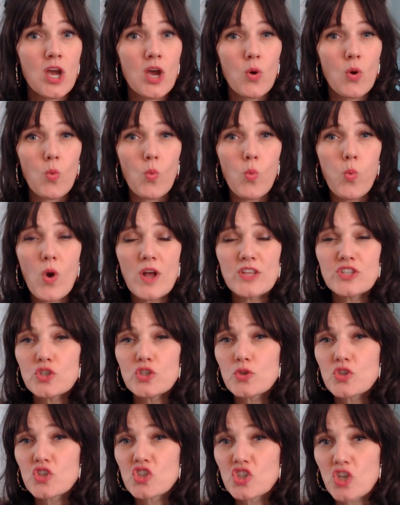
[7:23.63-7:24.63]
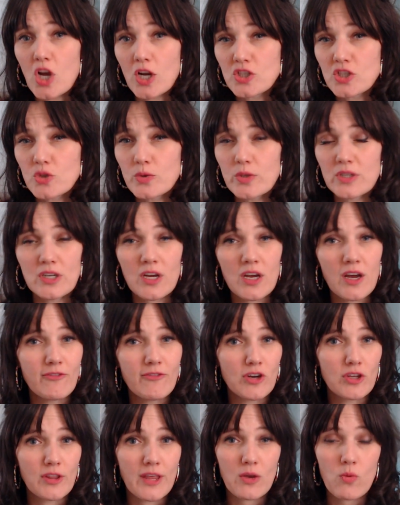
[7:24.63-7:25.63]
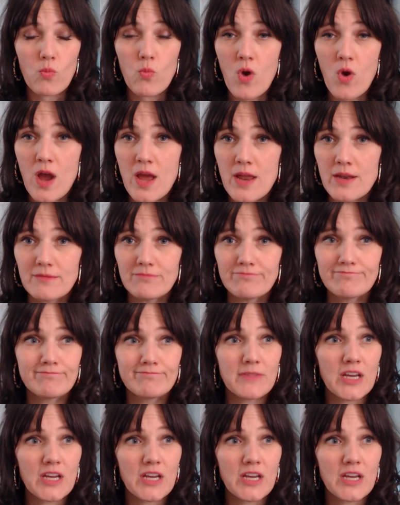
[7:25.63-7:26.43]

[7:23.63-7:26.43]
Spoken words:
Once you start to uncover like one